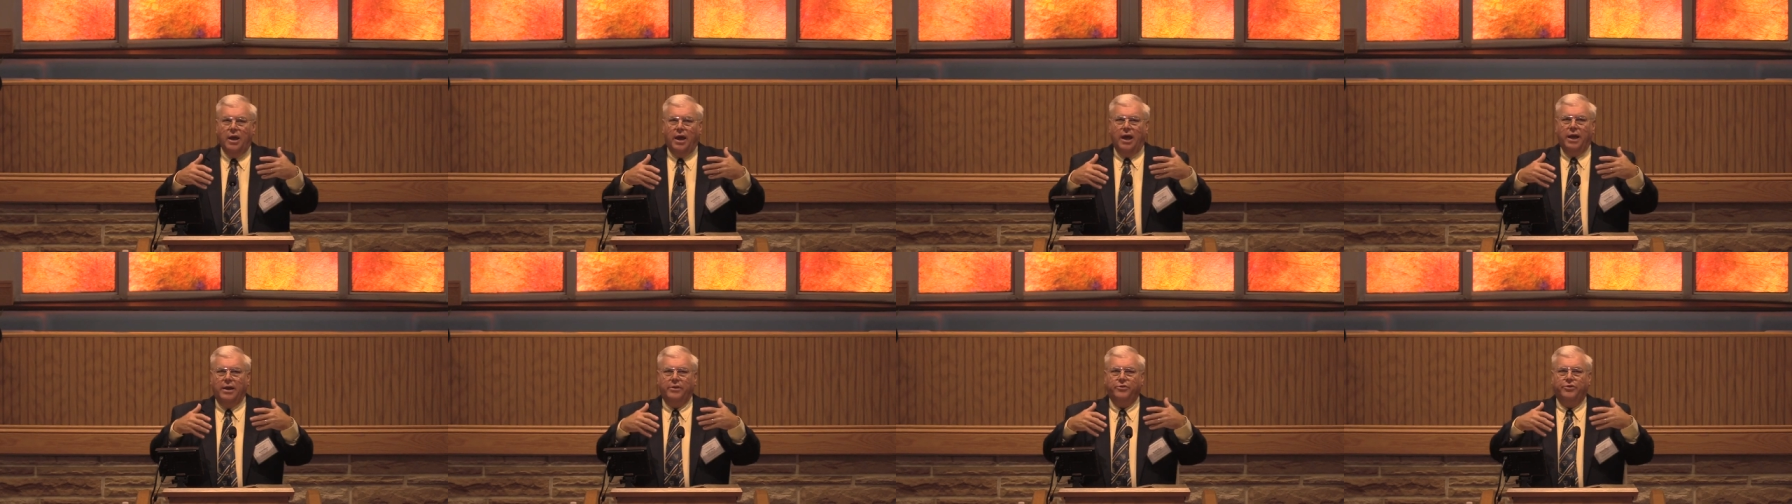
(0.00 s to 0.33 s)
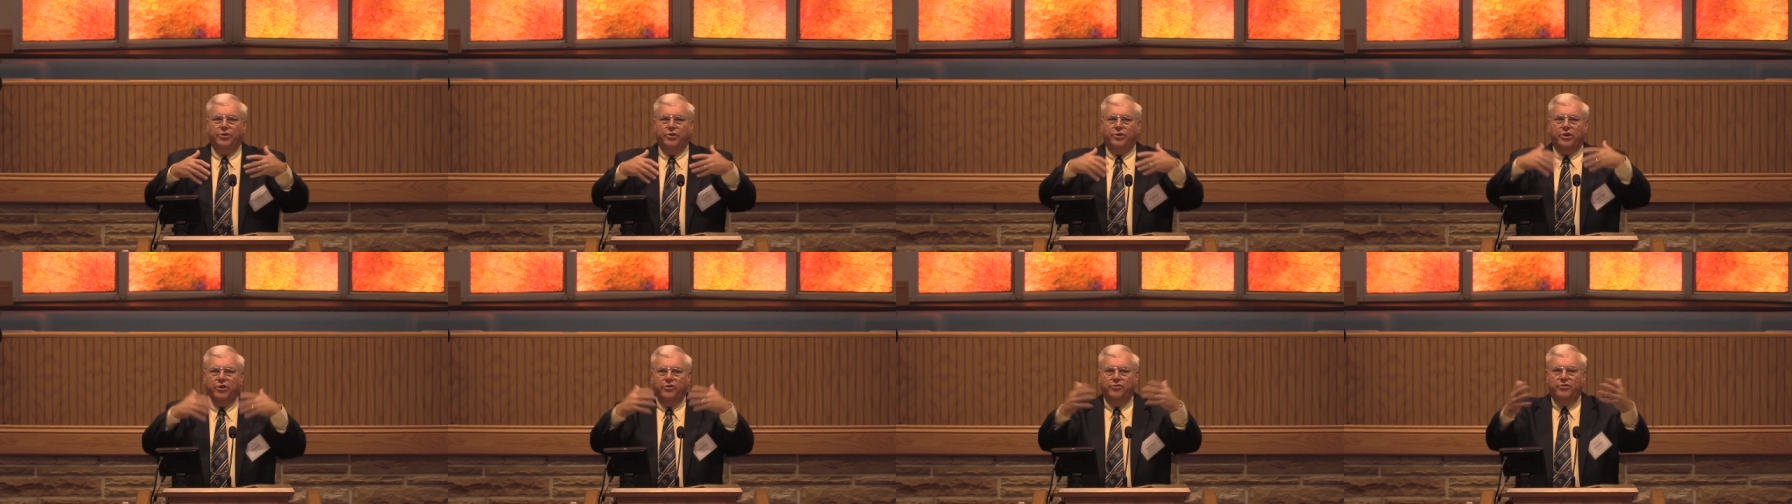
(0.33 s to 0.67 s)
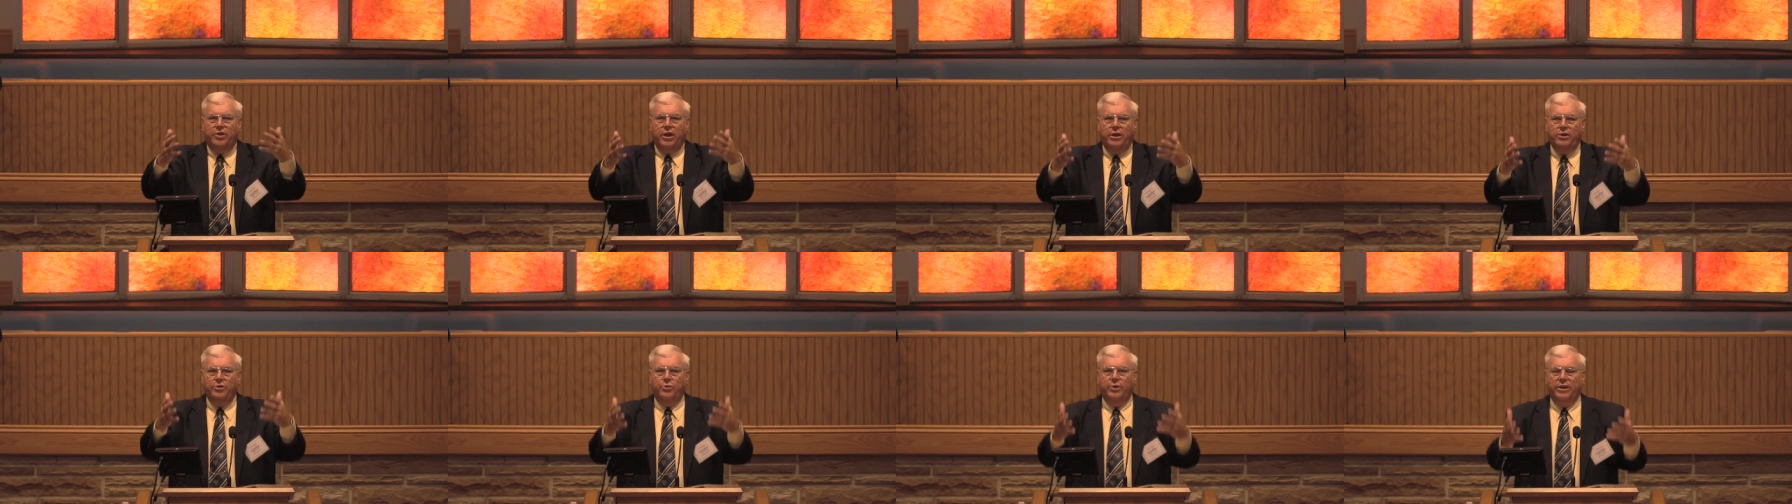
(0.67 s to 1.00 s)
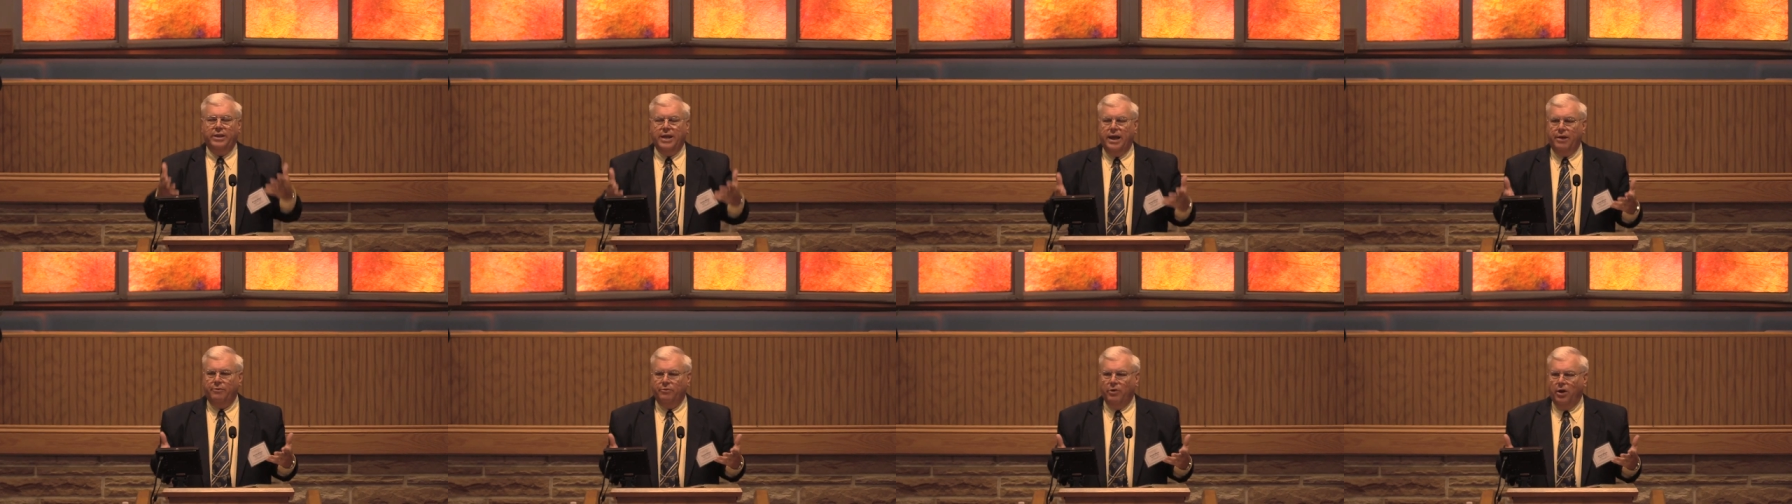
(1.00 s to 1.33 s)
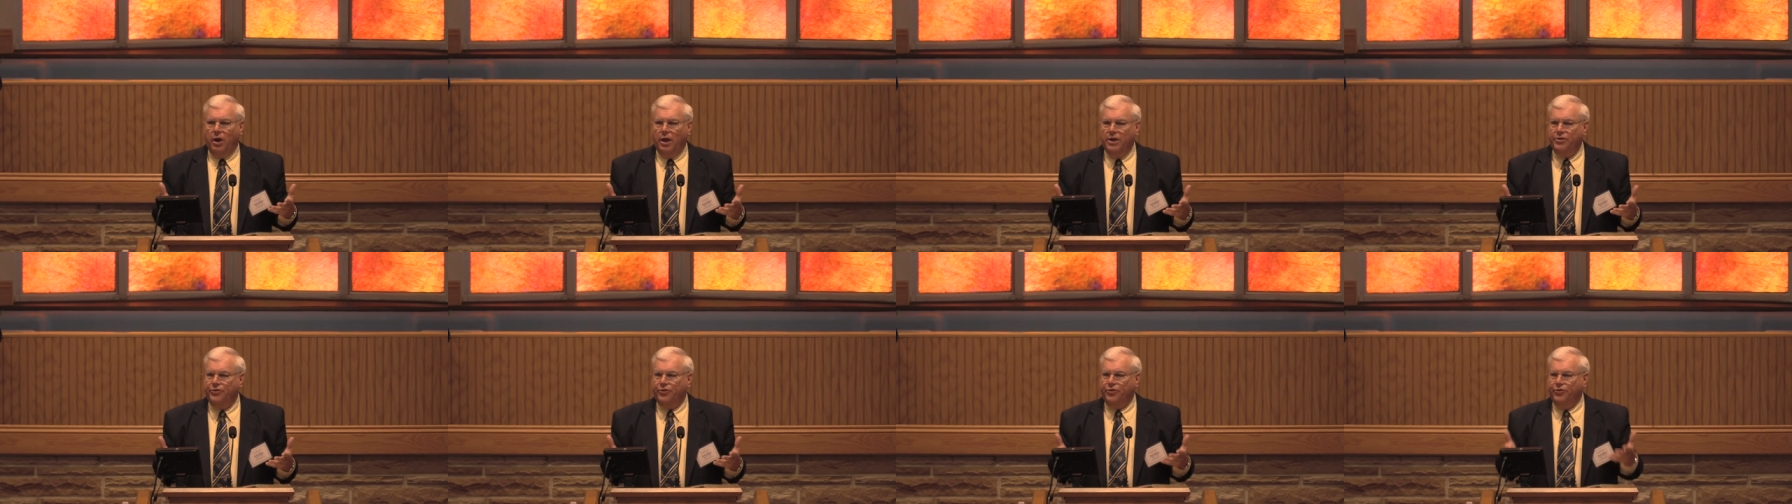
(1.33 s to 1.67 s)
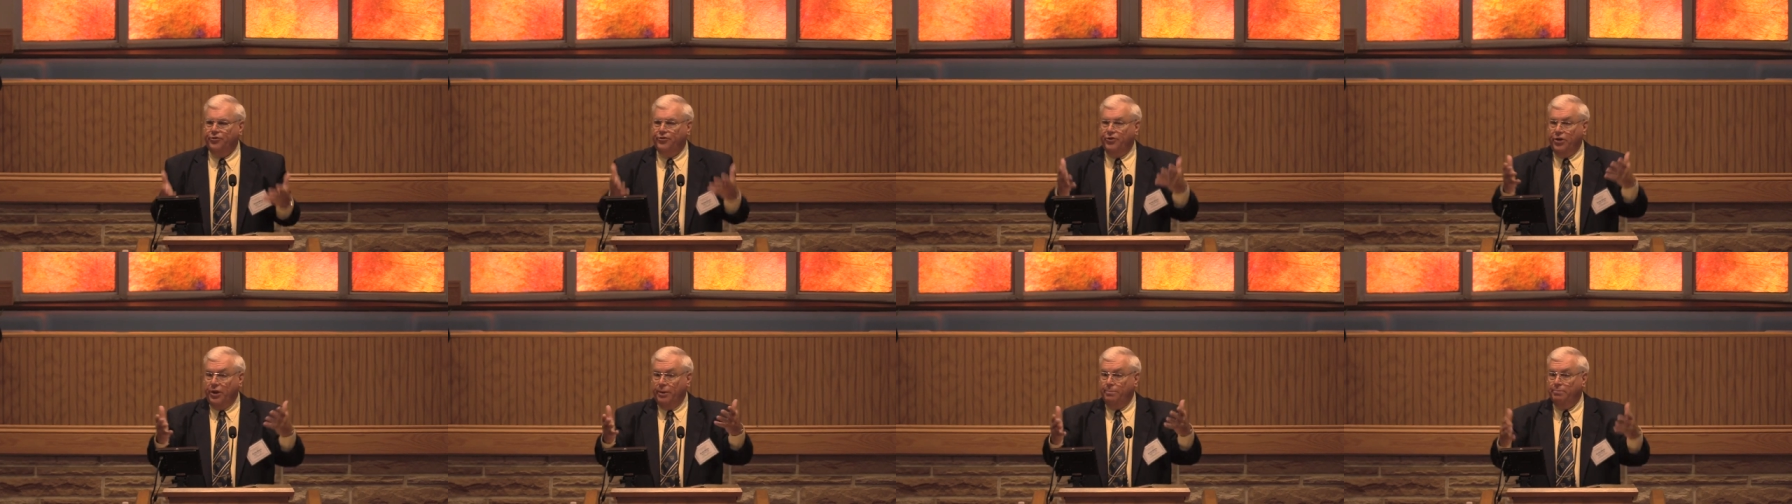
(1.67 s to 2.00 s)
and to continue in that
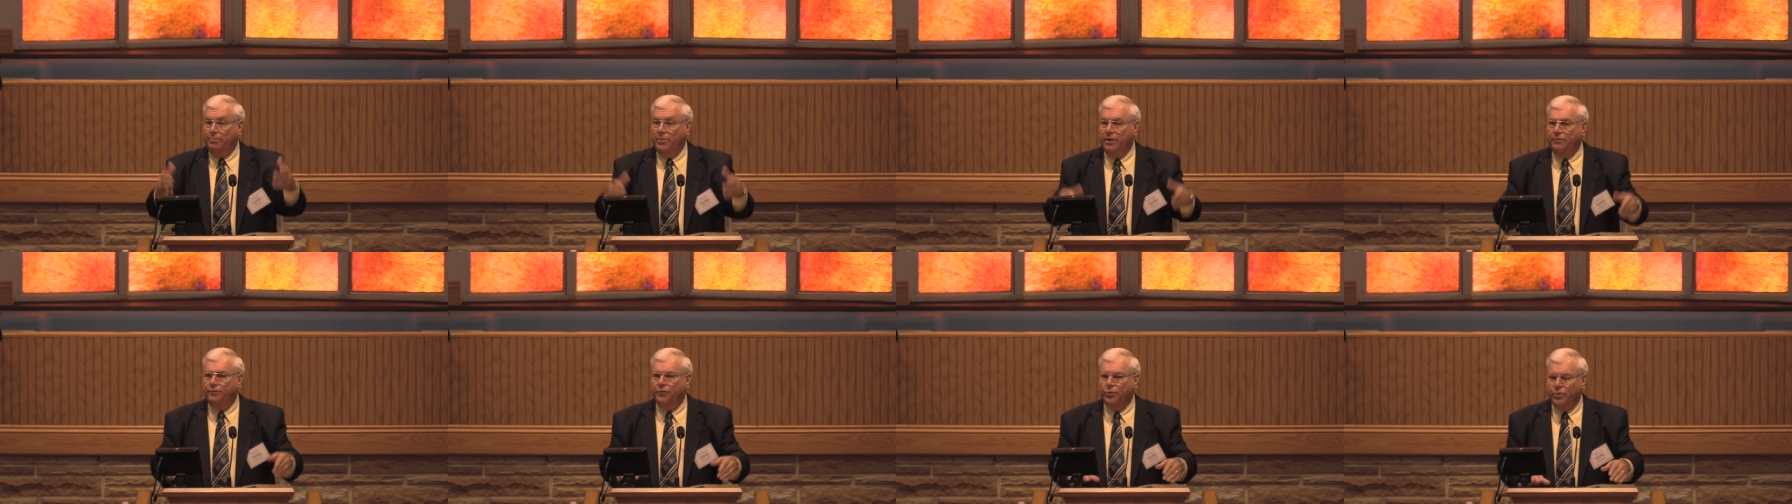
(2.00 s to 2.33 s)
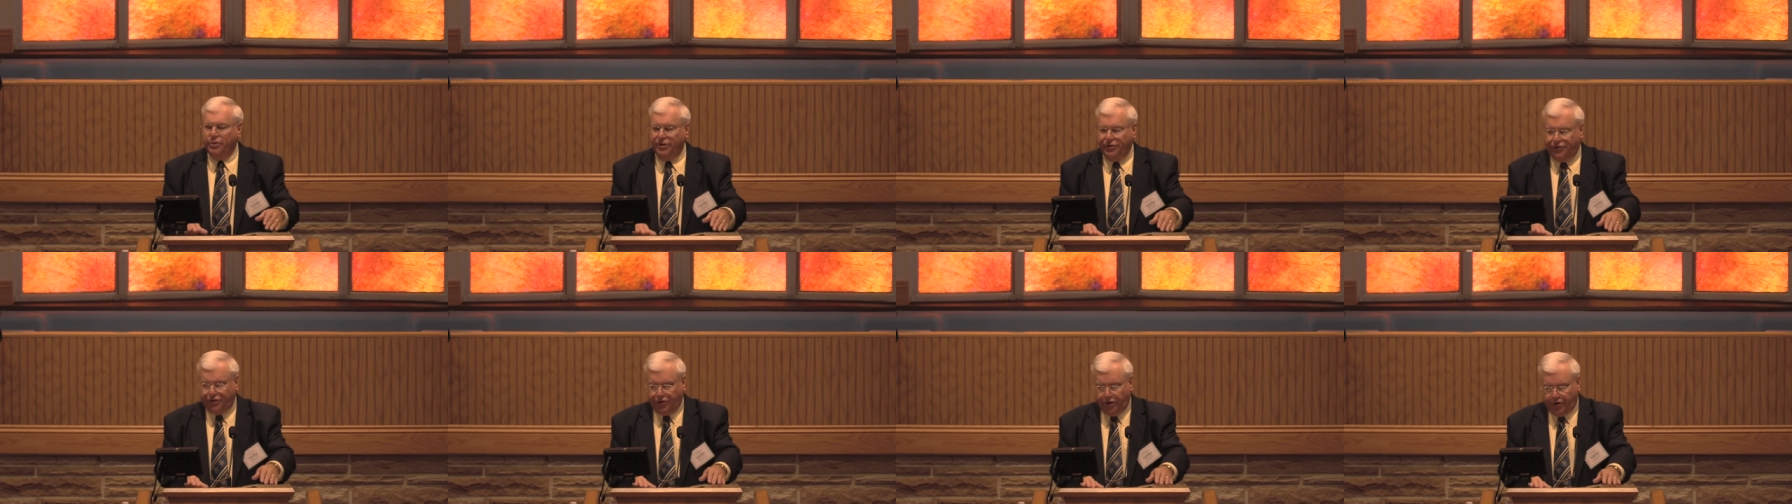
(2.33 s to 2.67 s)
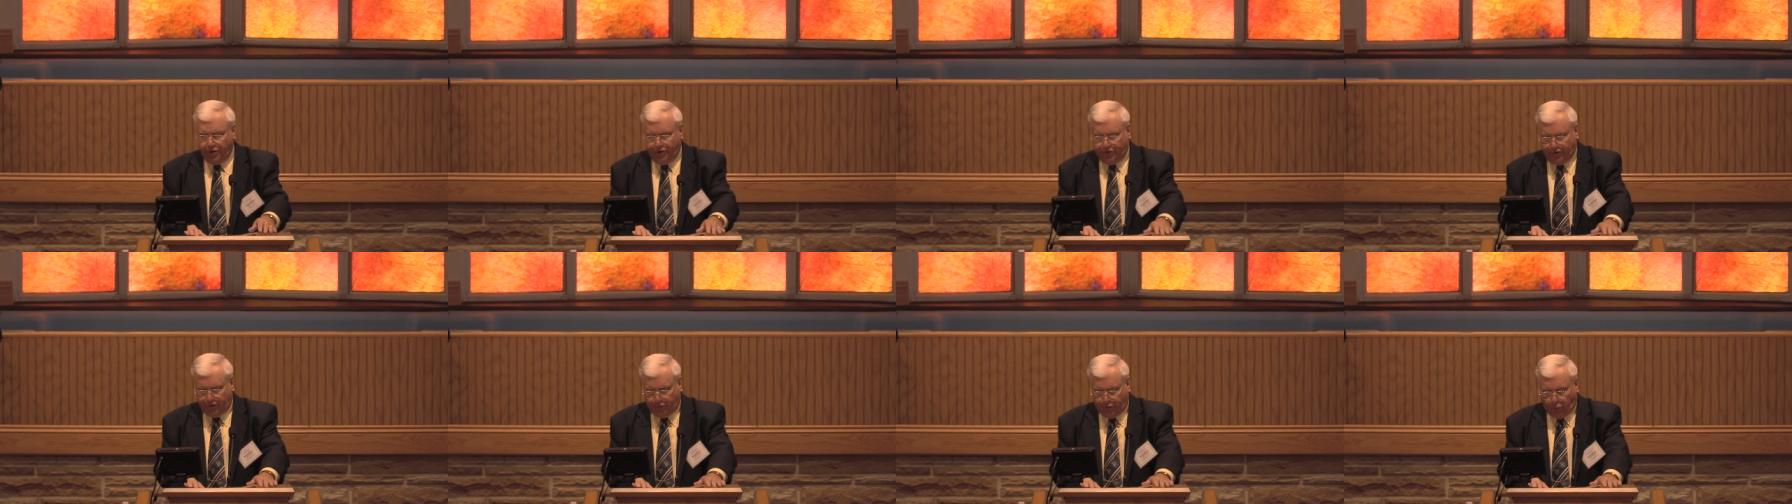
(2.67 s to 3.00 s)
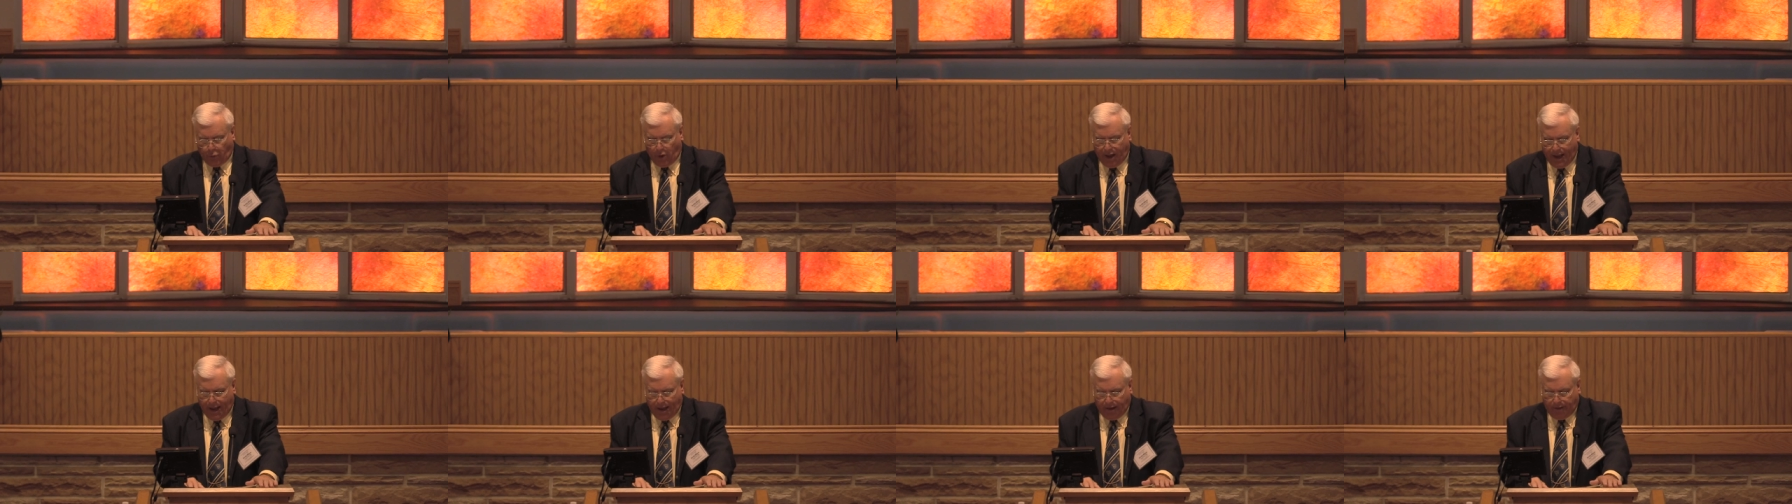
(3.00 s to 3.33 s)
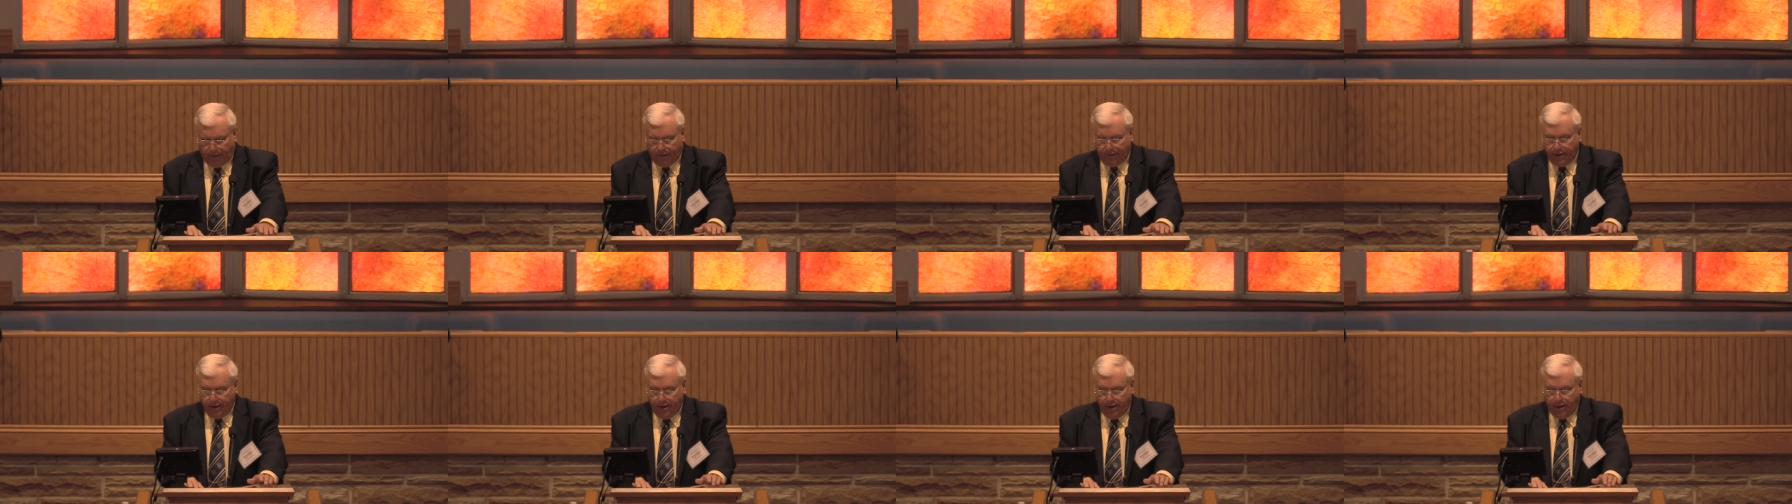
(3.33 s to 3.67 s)
relationship, but for the church as well